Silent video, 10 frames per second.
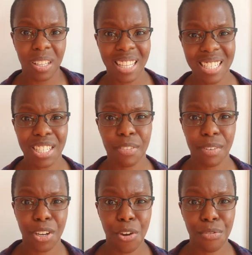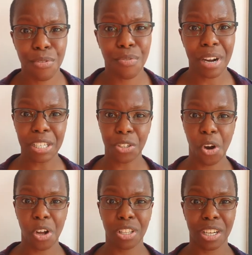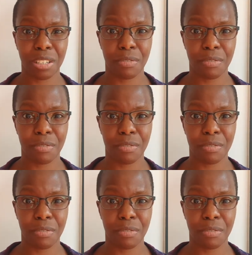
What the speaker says: This is a video for Find Your Online